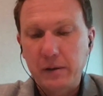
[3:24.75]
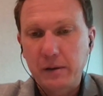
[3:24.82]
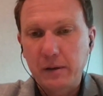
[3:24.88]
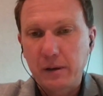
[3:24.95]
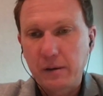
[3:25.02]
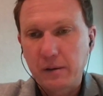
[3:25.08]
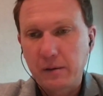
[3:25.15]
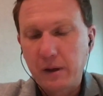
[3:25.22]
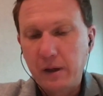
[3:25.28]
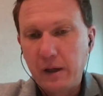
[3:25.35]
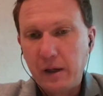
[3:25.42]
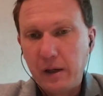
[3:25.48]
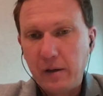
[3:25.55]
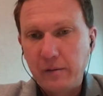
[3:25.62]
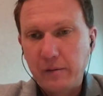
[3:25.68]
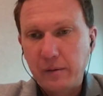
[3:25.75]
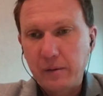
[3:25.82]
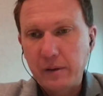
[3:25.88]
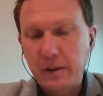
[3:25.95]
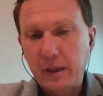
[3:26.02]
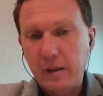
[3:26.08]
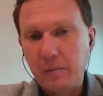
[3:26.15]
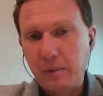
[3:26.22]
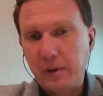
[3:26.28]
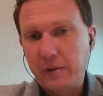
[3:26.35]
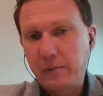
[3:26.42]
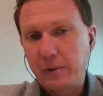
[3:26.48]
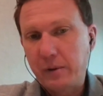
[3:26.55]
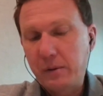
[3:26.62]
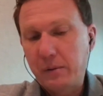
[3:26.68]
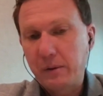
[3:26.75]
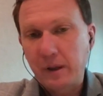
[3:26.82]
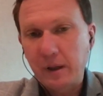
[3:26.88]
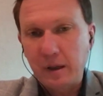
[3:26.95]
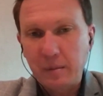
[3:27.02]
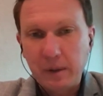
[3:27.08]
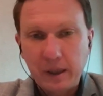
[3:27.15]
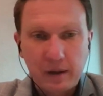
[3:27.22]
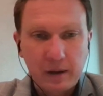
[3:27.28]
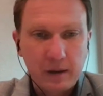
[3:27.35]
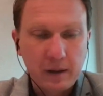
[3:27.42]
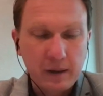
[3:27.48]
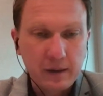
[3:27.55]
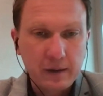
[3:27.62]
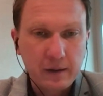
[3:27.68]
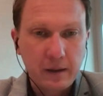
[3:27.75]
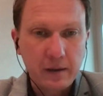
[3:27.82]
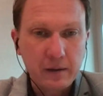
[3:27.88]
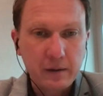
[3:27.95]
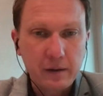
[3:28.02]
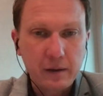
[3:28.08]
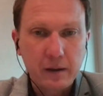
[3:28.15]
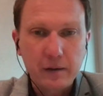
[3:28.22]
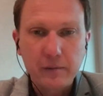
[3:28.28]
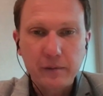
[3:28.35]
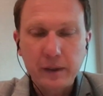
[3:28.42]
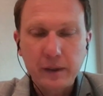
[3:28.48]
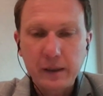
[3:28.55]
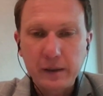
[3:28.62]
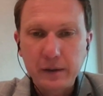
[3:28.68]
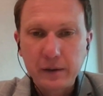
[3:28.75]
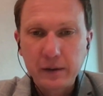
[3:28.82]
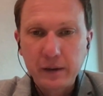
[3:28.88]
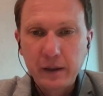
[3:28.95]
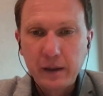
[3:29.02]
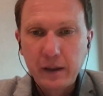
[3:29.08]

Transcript: So, for example, if we're talking about a disaster like floods,